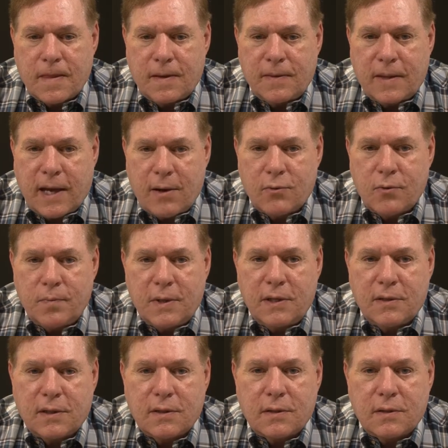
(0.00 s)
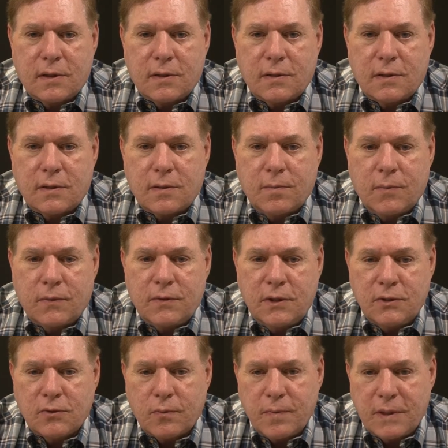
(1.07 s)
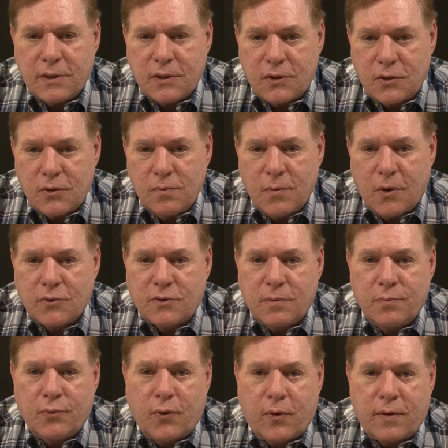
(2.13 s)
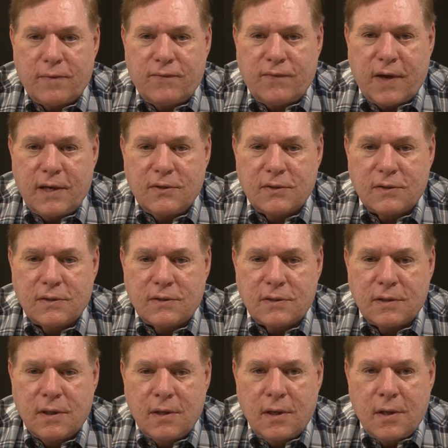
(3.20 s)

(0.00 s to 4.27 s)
That will be these will be the two most important phases